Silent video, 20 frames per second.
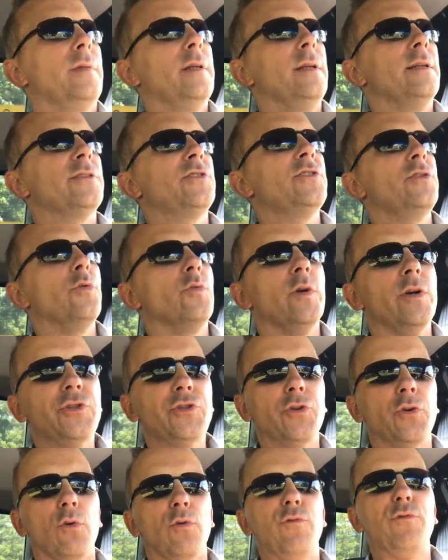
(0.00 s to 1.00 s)
It's the
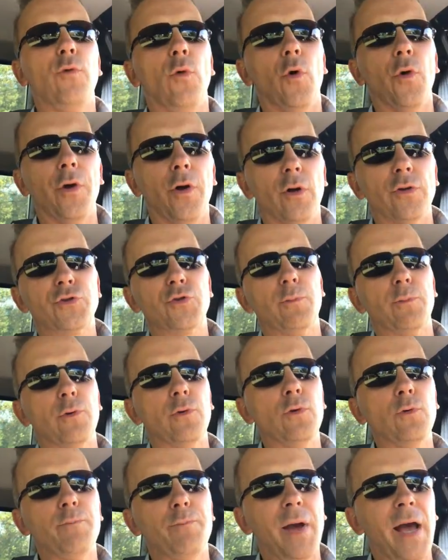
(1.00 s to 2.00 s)
original Ford Ultra
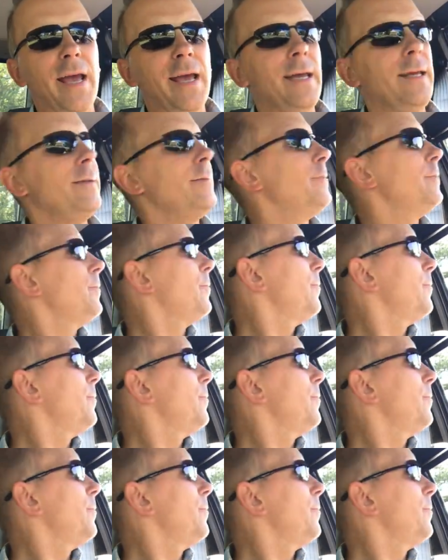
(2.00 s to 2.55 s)
Blue paint.